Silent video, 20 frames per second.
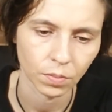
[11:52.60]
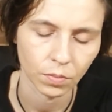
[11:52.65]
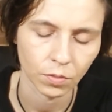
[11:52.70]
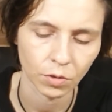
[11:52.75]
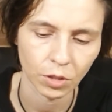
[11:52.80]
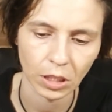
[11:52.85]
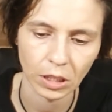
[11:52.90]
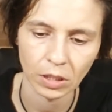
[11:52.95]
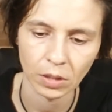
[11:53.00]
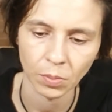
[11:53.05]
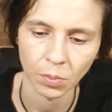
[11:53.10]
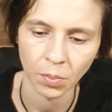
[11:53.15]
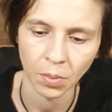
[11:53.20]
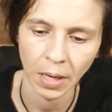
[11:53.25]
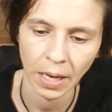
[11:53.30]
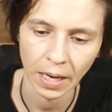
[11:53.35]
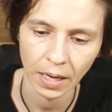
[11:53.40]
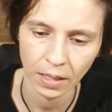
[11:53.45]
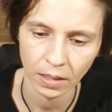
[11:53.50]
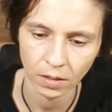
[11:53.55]
recent
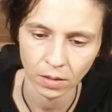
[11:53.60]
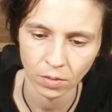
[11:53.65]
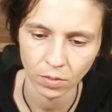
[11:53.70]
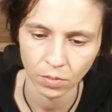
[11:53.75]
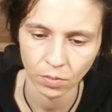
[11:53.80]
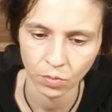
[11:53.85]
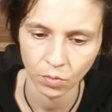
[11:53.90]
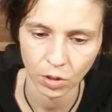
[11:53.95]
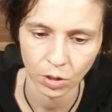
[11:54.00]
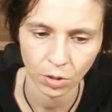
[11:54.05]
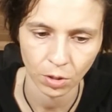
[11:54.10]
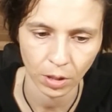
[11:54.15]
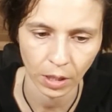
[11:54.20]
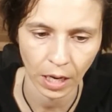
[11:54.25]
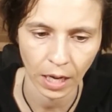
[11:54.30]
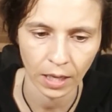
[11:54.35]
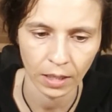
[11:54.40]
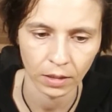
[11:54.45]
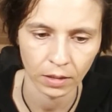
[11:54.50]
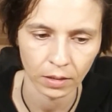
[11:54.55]
past, which you
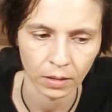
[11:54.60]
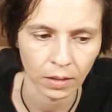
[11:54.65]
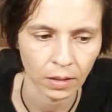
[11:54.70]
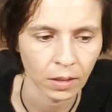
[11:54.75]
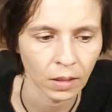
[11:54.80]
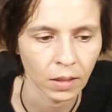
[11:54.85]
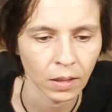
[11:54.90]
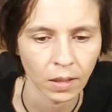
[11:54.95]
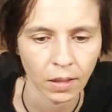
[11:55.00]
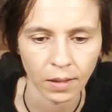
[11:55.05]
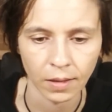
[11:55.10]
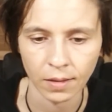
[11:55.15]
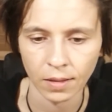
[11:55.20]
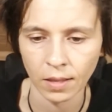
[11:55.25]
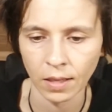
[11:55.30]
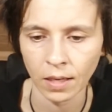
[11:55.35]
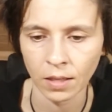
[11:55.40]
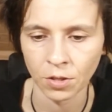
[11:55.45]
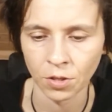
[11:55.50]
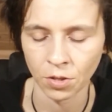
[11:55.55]
had a
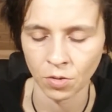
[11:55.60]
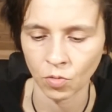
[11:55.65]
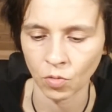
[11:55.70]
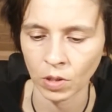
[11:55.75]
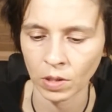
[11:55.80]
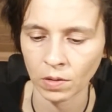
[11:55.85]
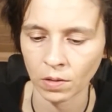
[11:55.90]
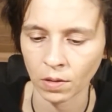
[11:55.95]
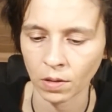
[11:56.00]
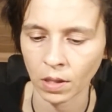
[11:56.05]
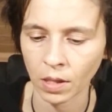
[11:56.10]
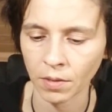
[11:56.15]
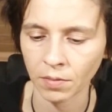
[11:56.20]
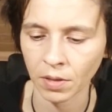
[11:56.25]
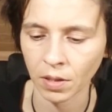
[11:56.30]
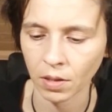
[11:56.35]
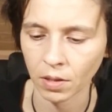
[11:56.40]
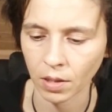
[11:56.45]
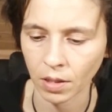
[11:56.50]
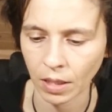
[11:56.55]
connection with, a
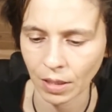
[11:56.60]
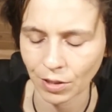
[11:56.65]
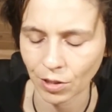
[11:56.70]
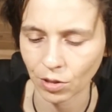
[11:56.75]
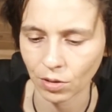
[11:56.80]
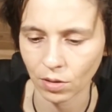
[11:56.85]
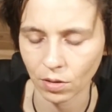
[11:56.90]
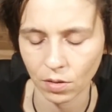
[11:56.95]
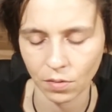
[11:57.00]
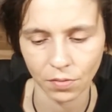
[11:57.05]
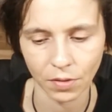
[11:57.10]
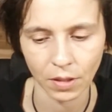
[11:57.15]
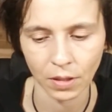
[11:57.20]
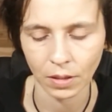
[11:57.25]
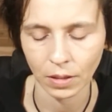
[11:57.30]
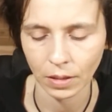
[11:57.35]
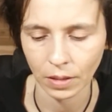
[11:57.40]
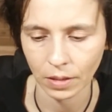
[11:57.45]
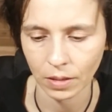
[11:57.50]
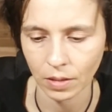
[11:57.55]
loving connection. It's
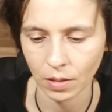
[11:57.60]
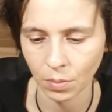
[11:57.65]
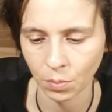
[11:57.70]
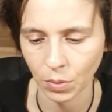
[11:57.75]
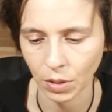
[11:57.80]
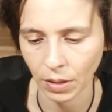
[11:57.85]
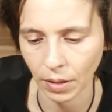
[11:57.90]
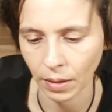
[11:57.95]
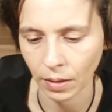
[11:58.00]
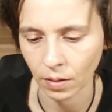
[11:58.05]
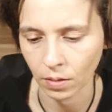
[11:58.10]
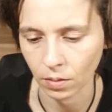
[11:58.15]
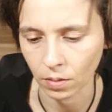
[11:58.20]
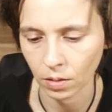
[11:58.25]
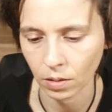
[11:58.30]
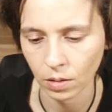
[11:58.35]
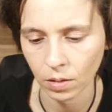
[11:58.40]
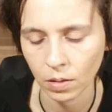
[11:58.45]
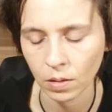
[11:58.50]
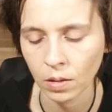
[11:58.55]
feeling like something
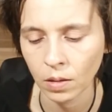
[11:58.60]
else.